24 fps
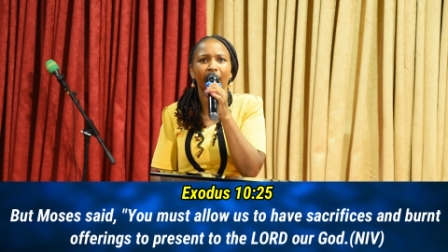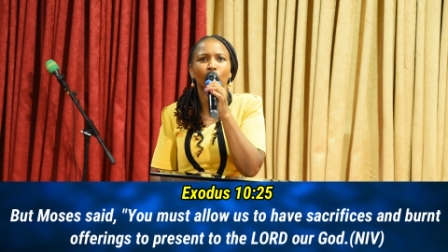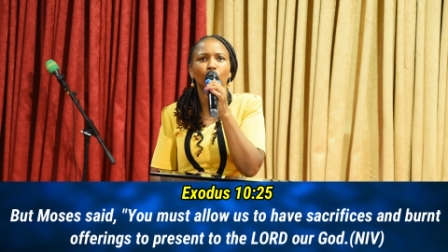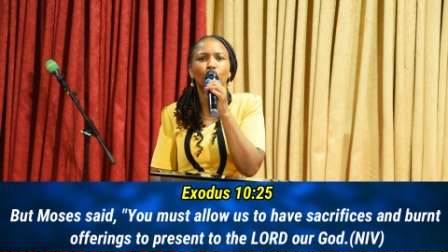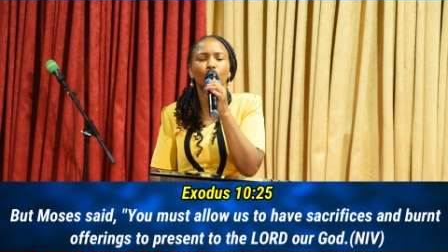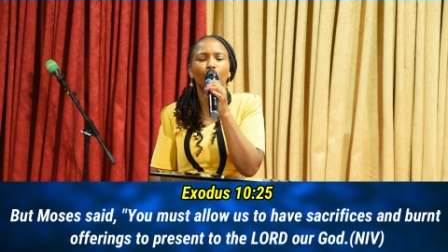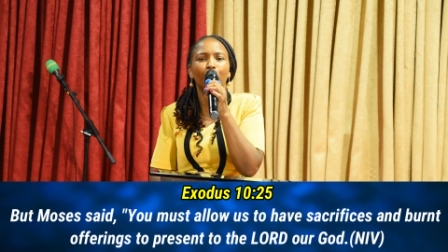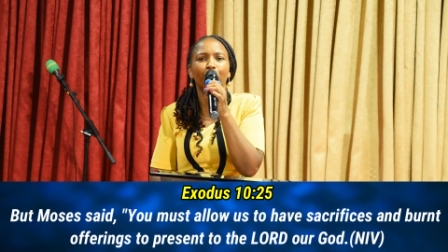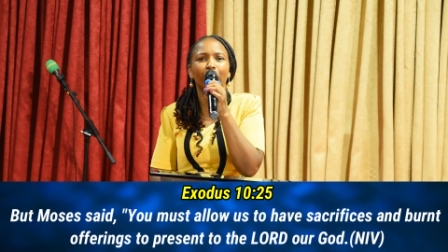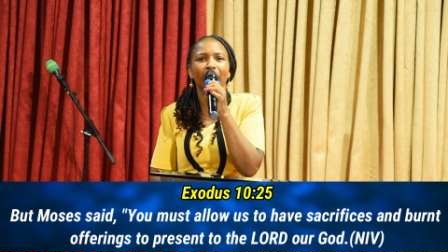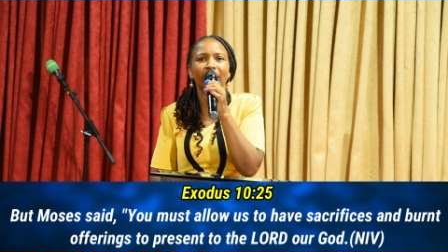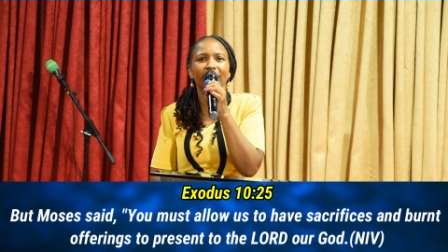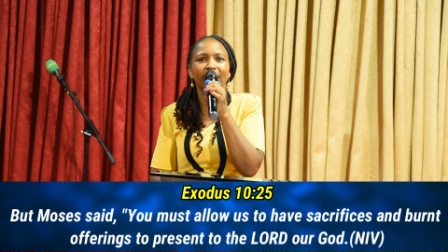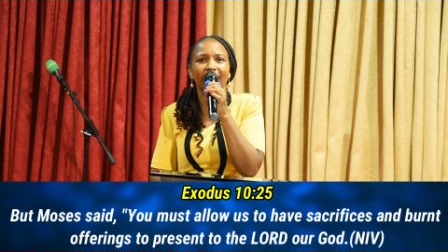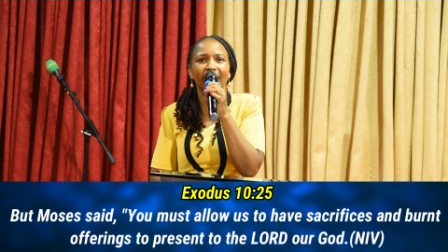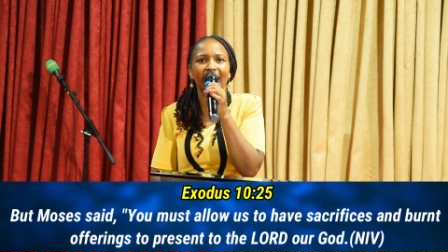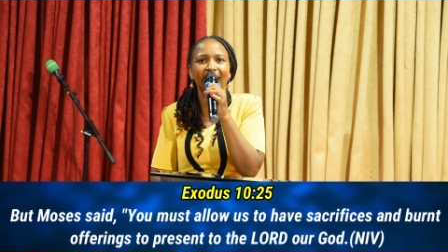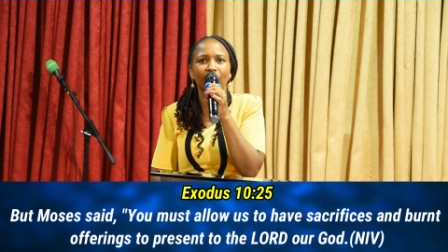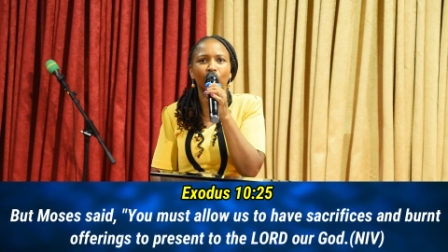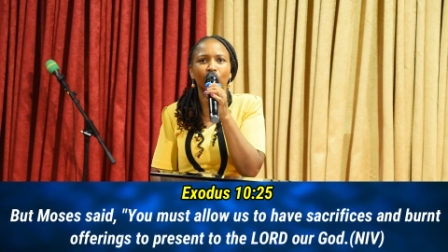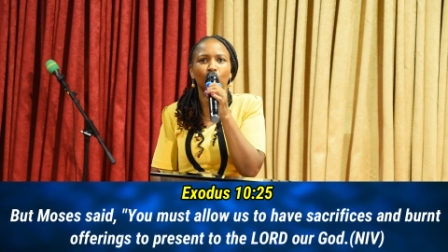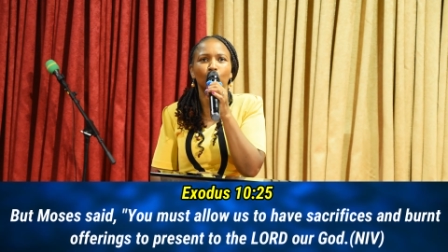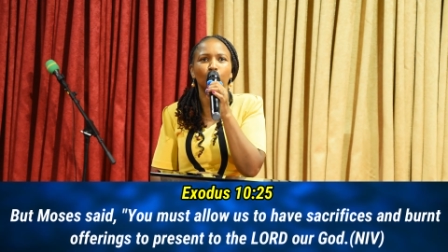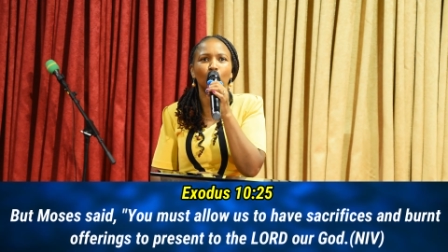to
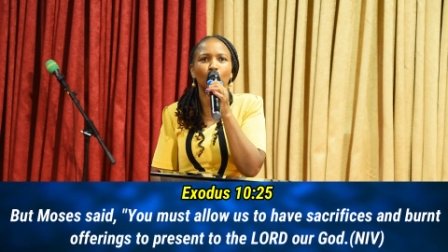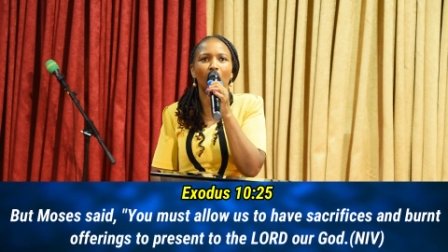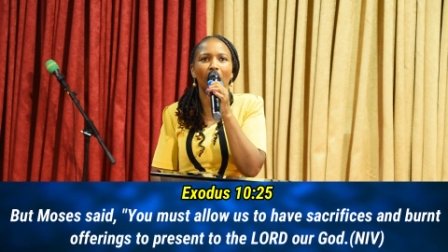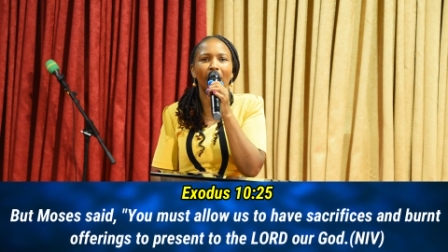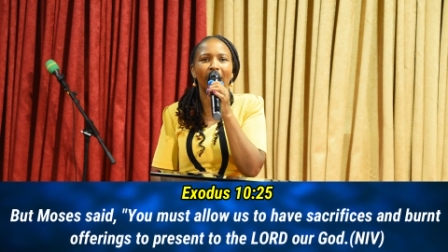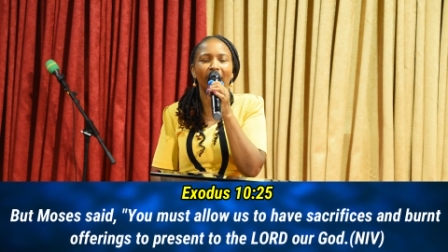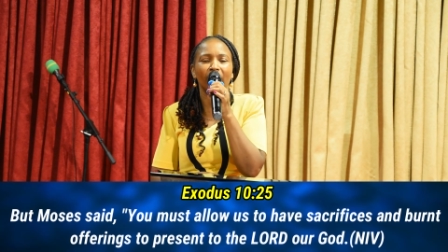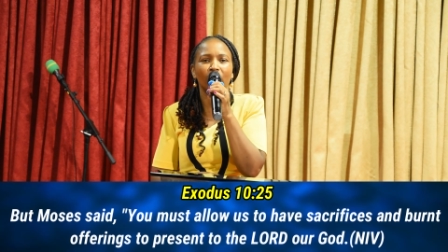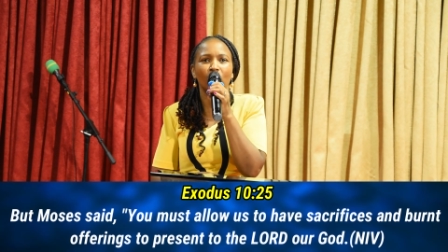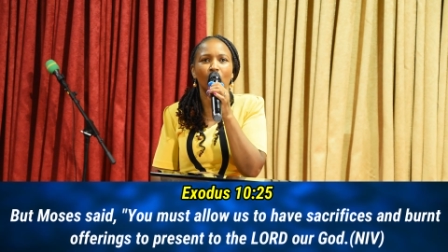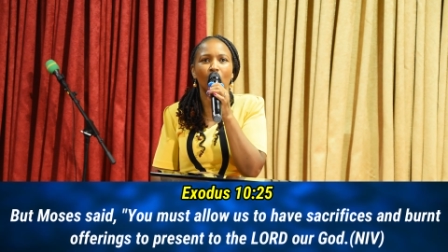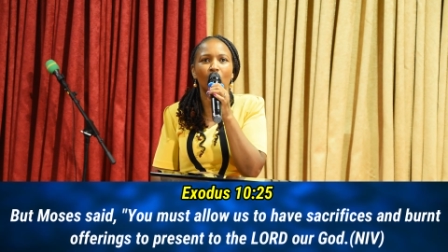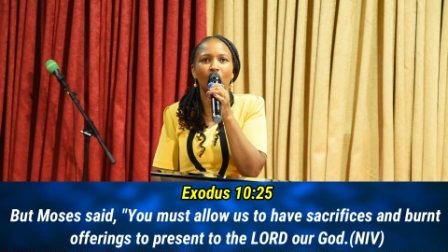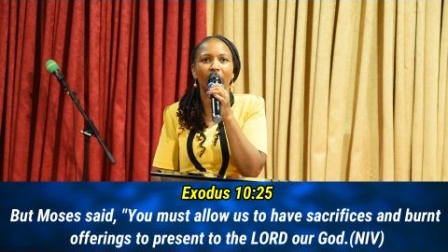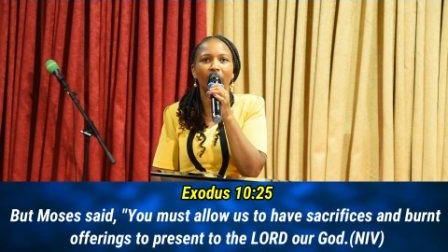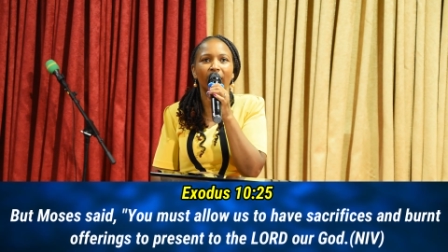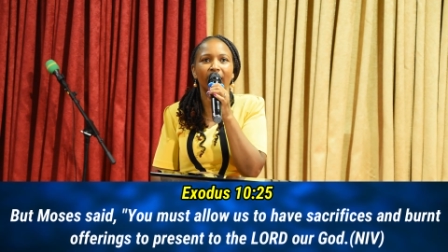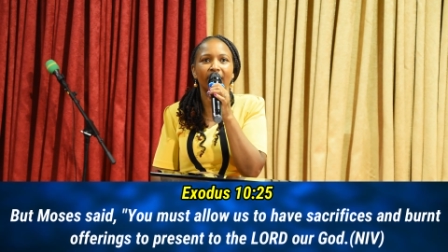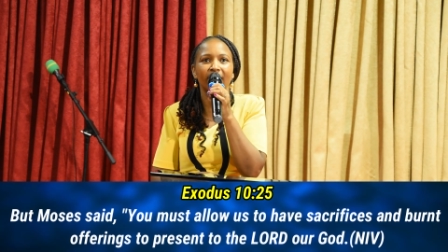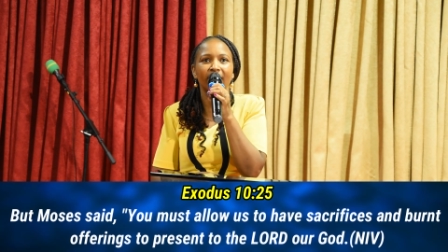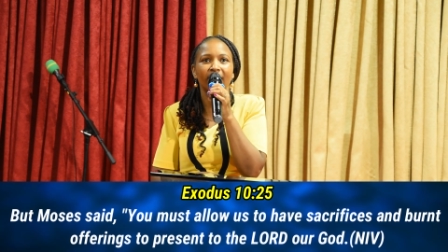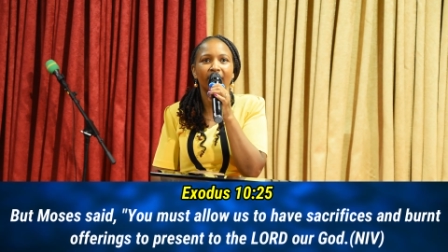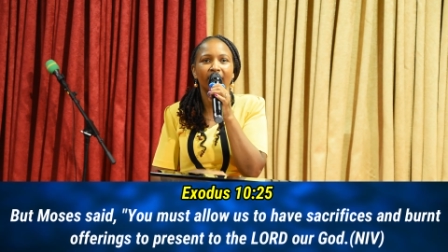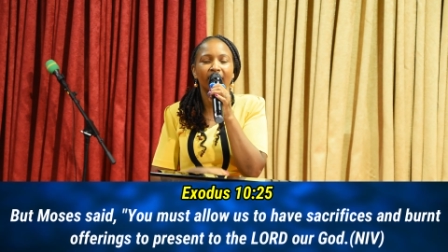present to our God.
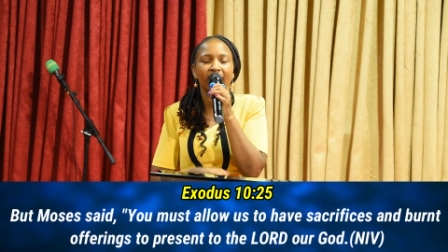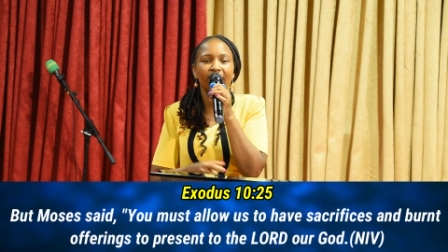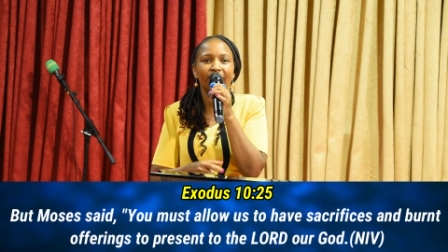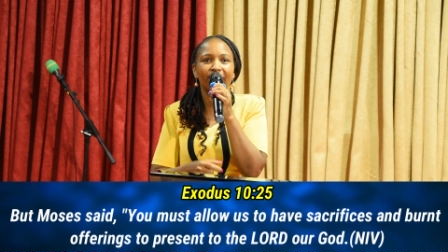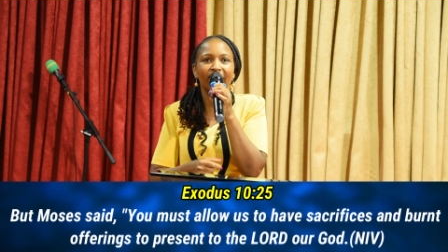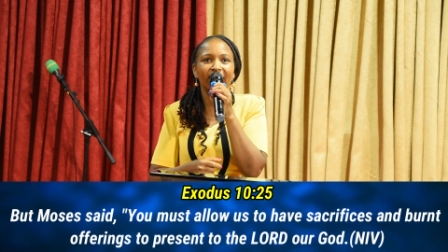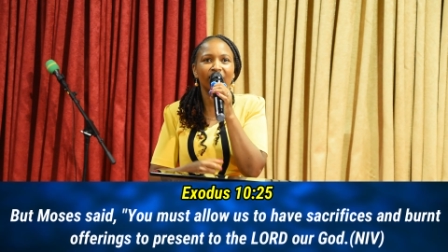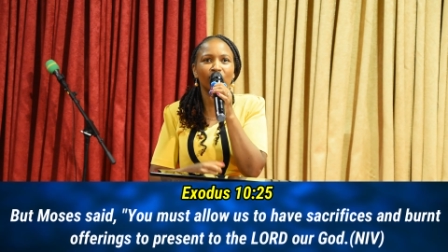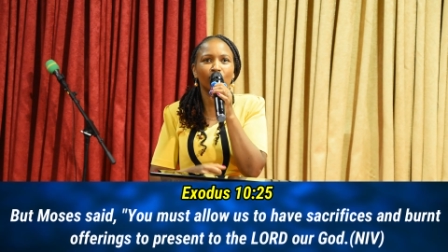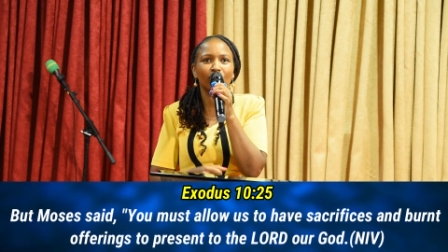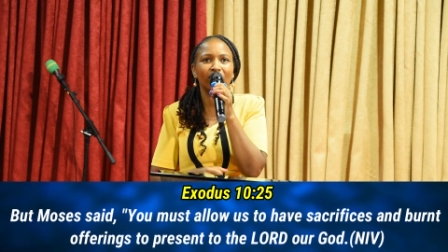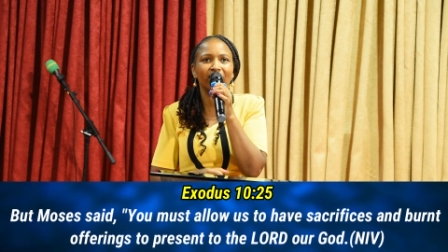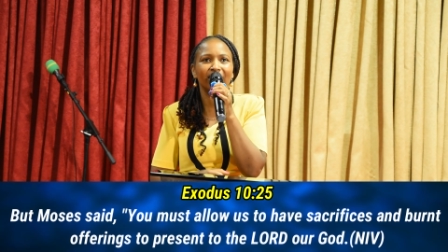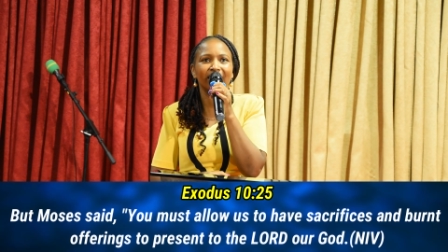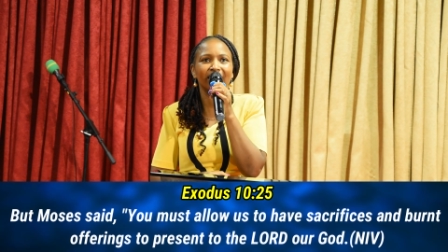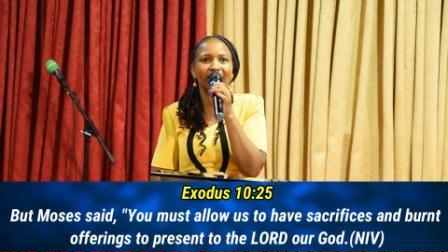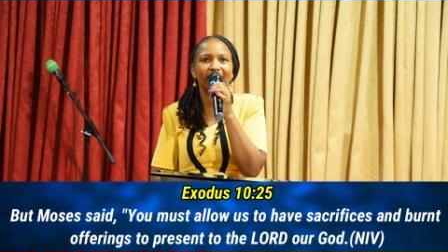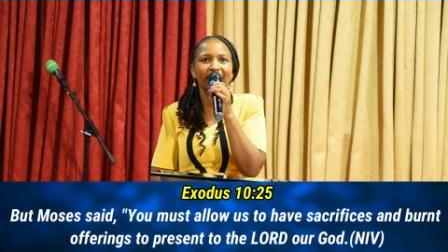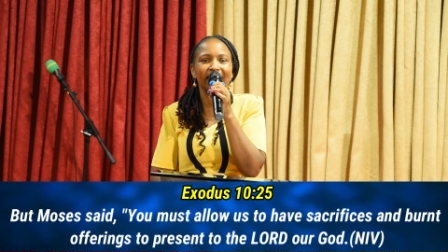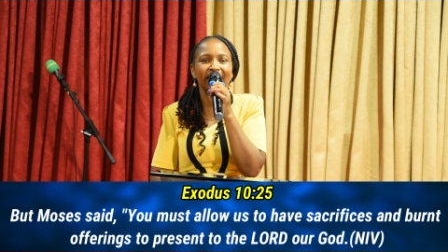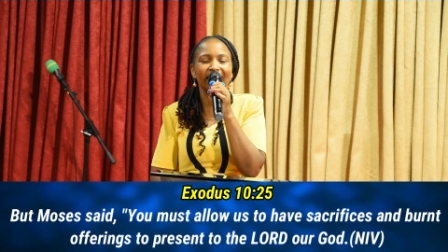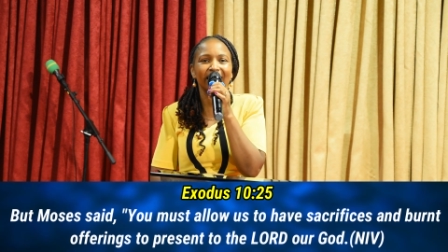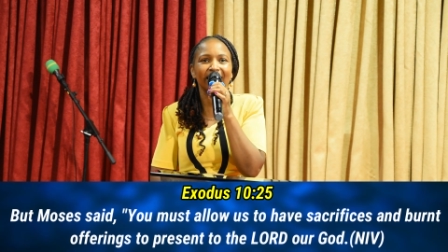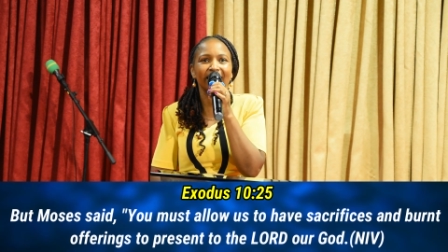Verse
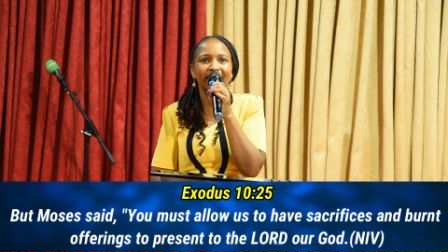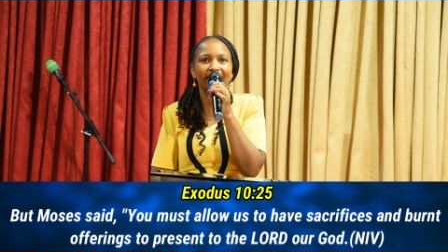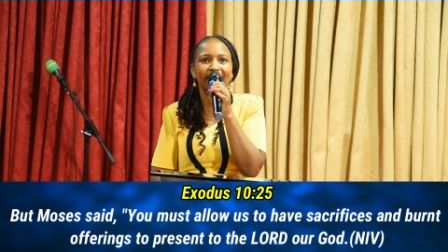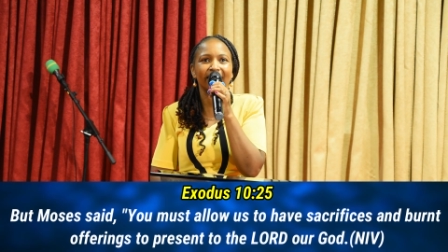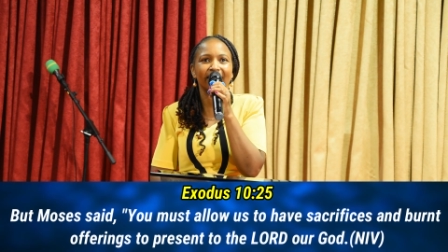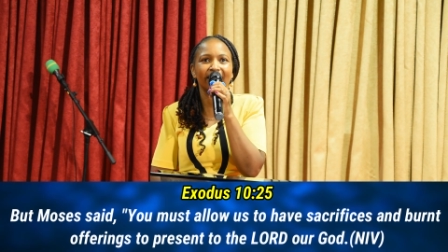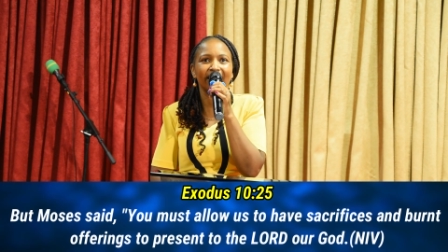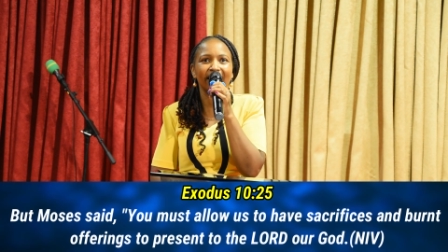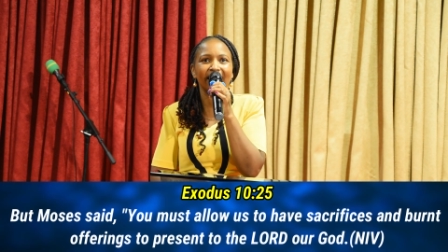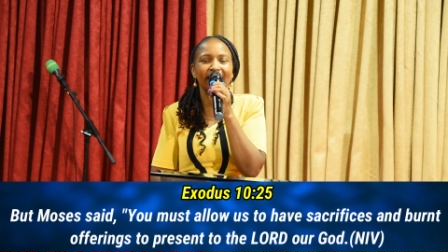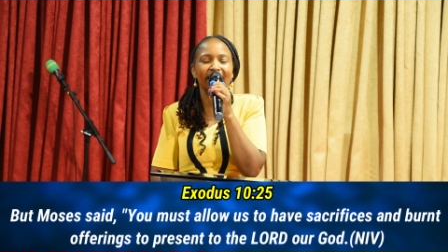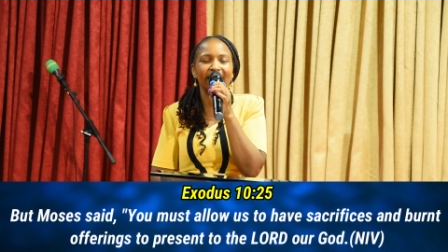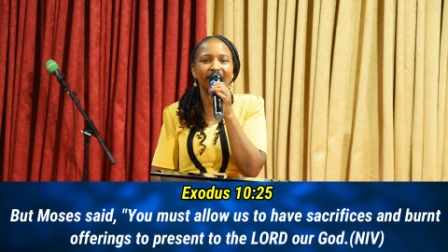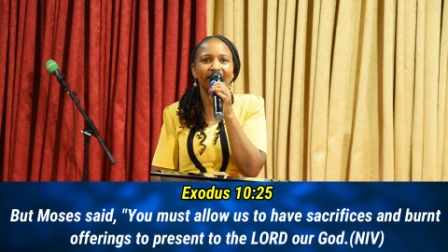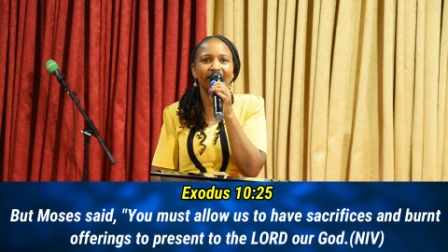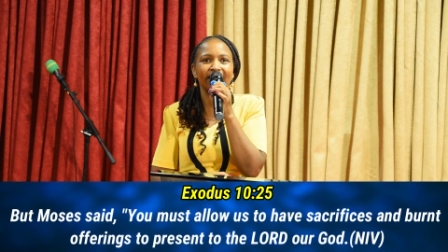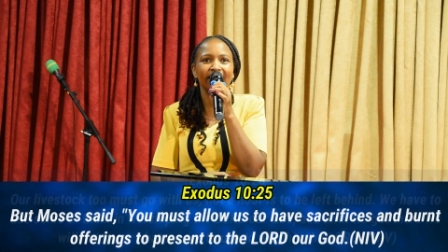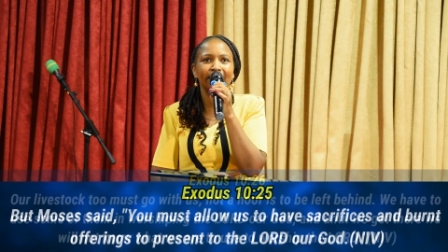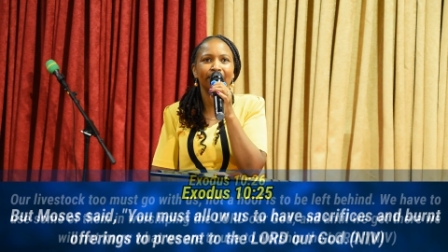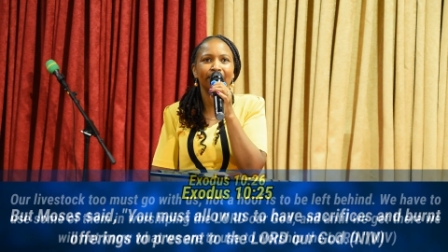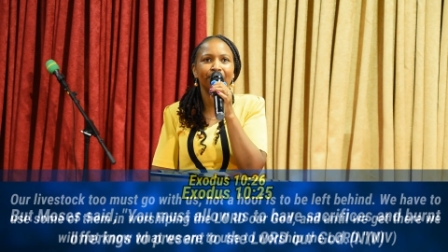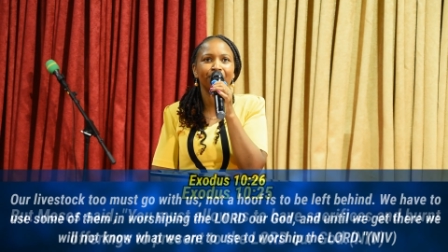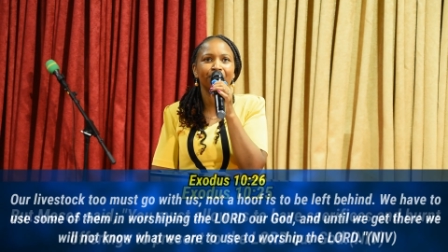26 says,